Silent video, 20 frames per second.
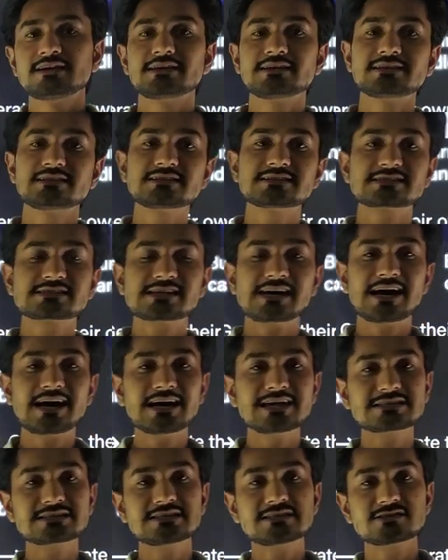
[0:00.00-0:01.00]
in the
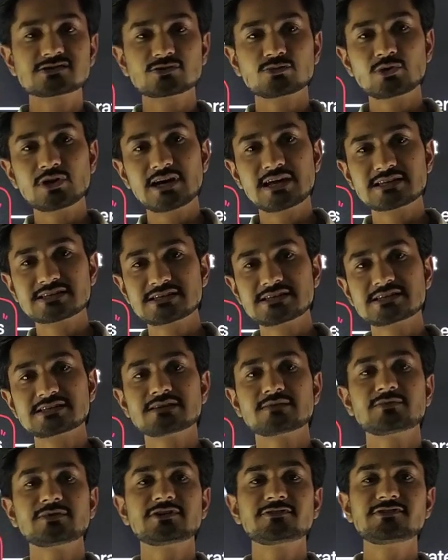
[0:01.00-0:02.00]
stars and solar
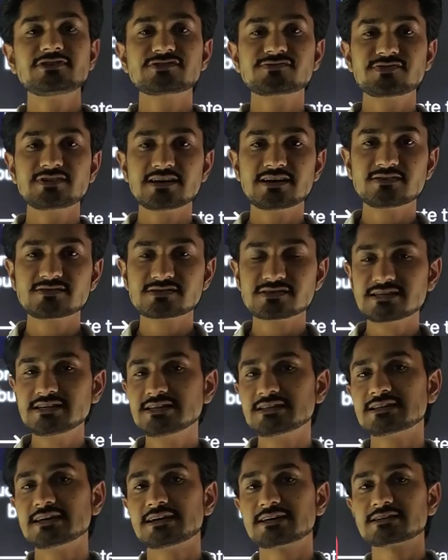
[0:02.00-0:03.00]
system, in which we have
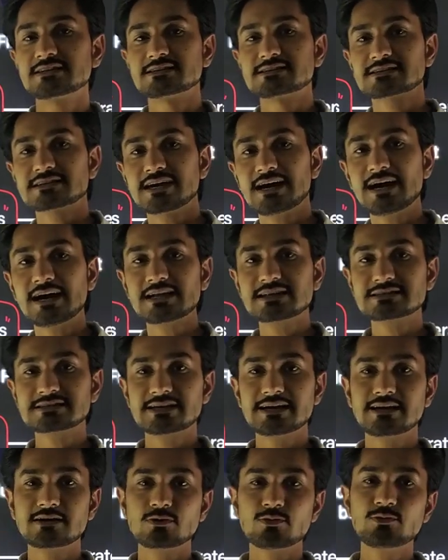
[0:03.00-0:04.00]
seen that the stars
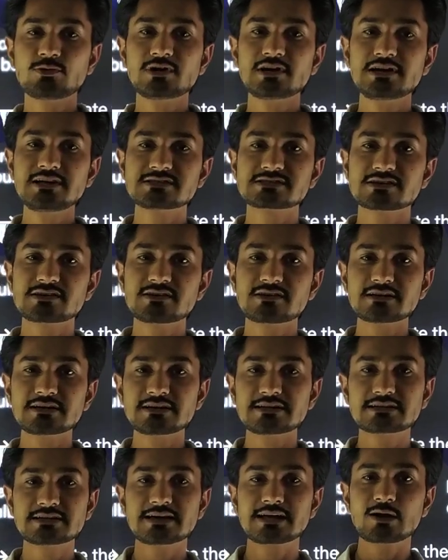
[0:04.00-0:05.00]
can only
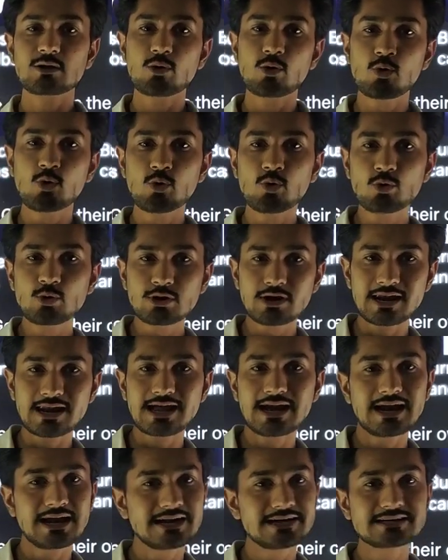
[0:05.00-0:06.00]
generate their own
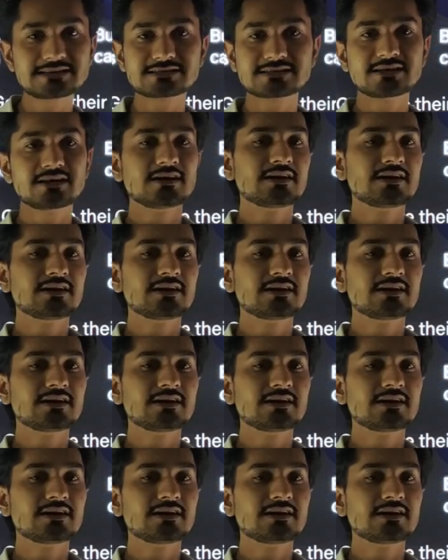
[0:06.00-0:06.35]
lights,